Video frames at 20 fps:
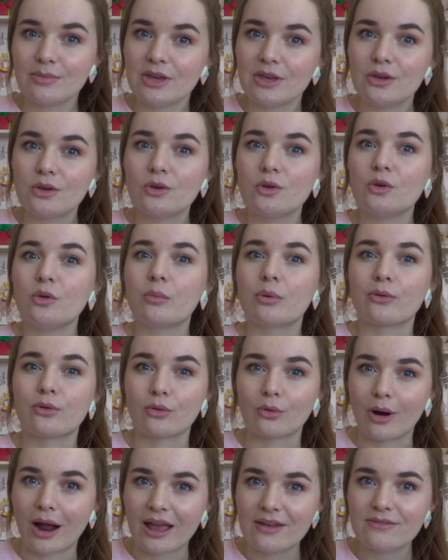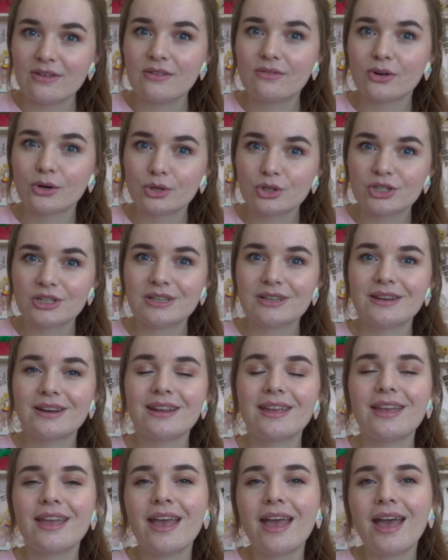Miku private version,